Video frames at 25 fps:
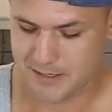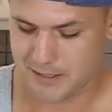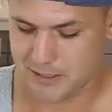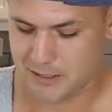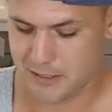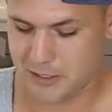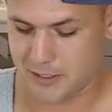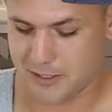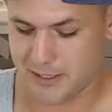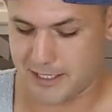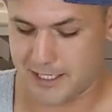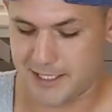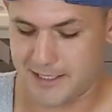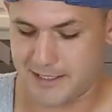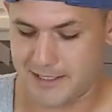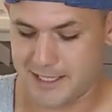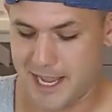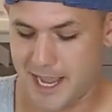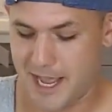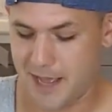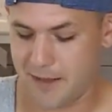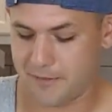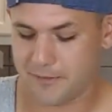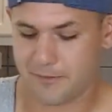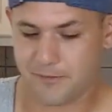Cook these
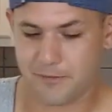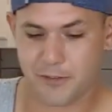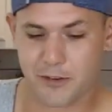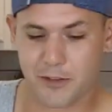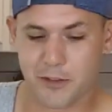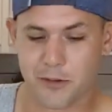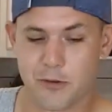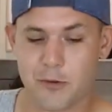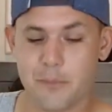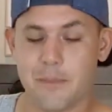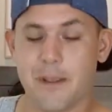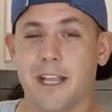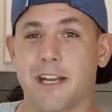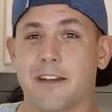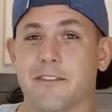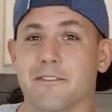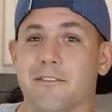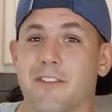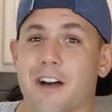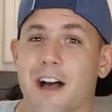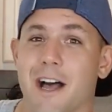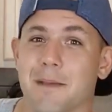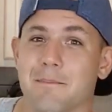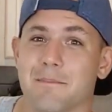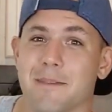down for the remaining
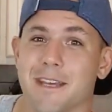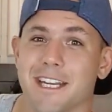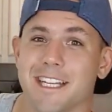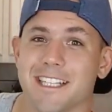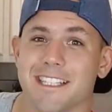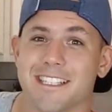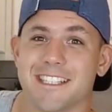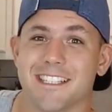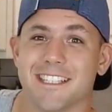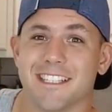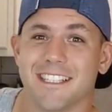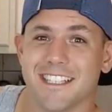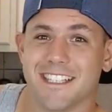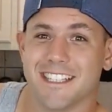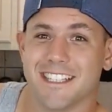5 minutes.